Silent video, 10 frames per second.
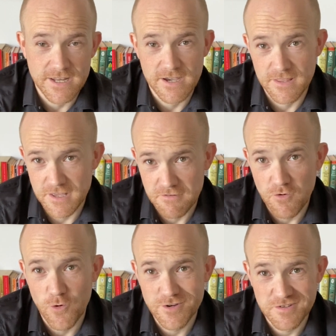then of
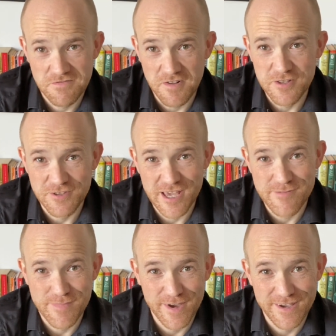course, follow that
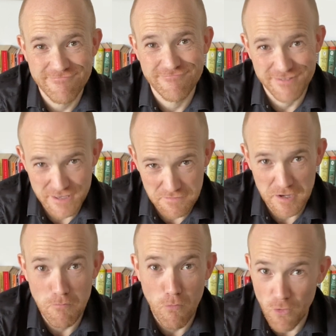by giving
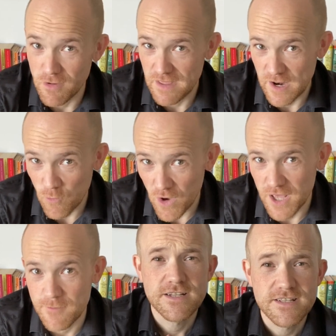more than one.
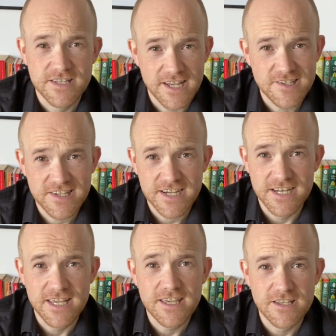Today's
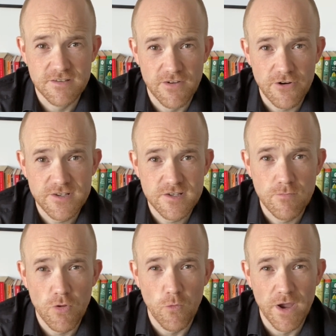technique is a very
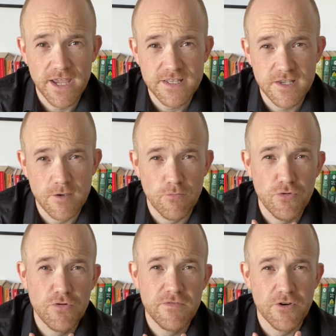simple way to
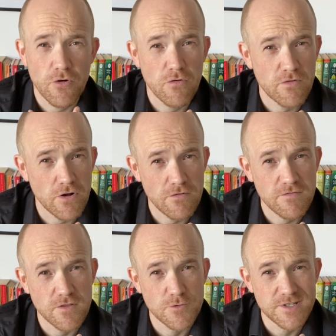improve your overall
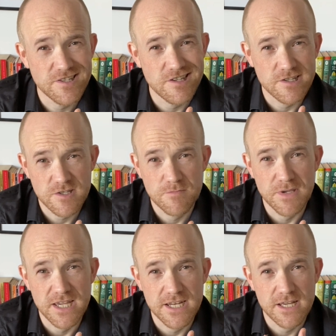fluency,
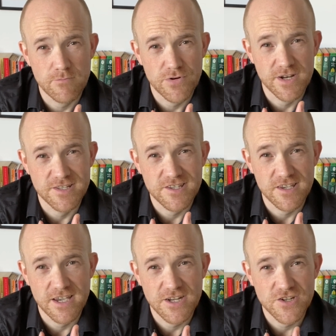speed, and
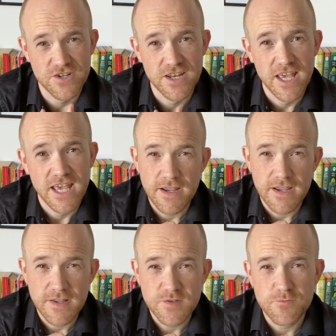pronunciation.
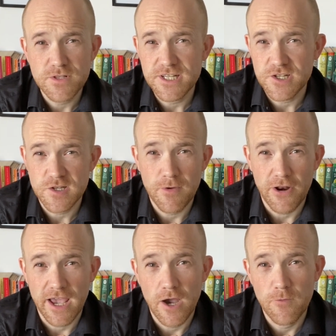It's really just about
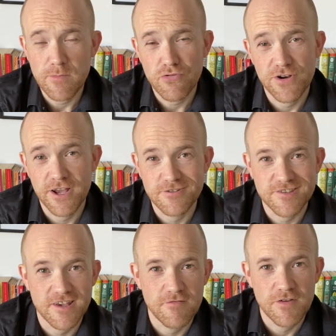how we pronounce
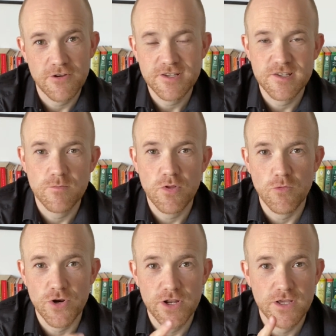that very simple
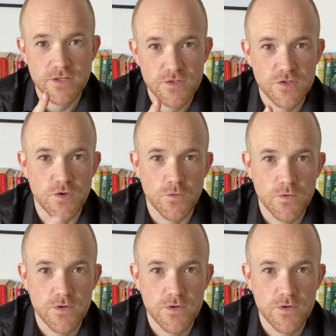word, to.